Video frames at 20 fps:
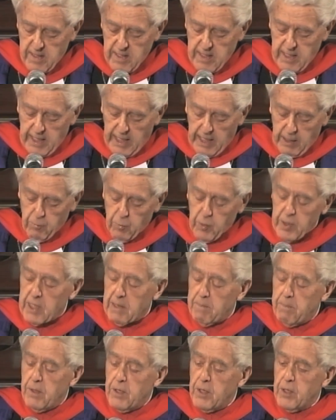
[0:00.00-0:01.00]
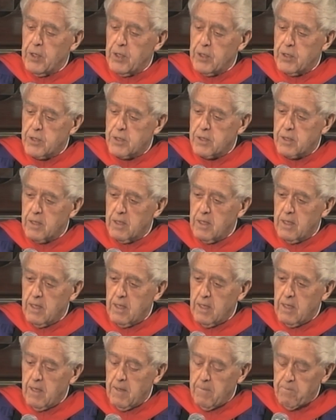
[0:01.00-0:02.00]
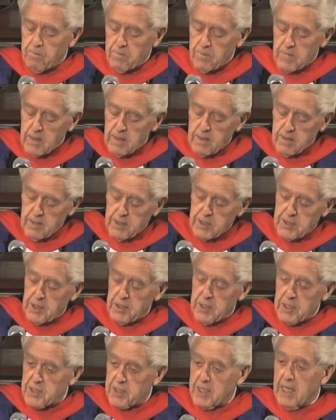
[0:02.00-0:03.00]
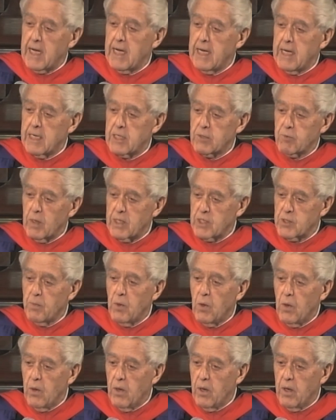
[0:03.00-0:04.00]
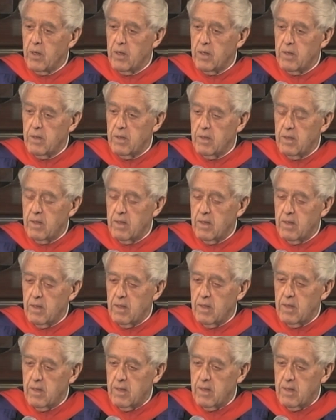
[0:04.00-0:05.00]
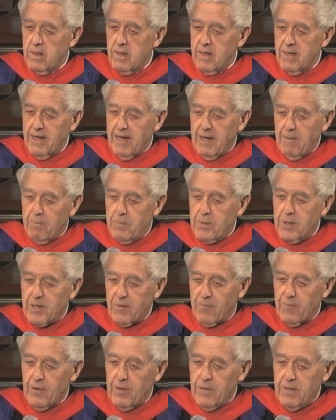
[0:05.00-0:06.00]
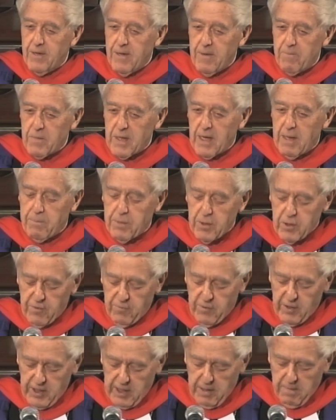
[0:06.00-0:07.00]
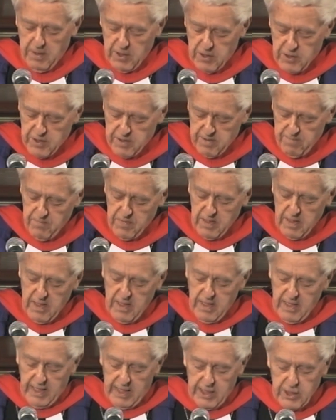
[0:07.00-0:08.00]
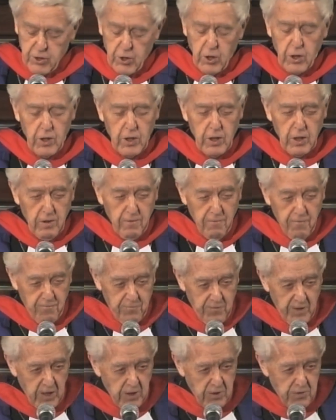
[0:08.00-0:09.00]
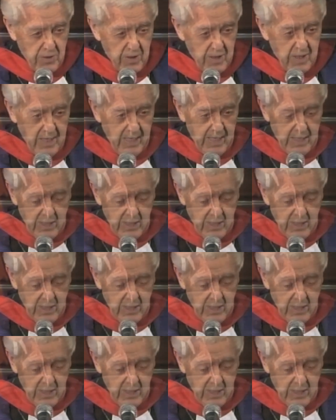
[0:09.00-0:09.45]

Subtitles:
And we emerged to see the stars once more. A beautiful image. A journey of faith and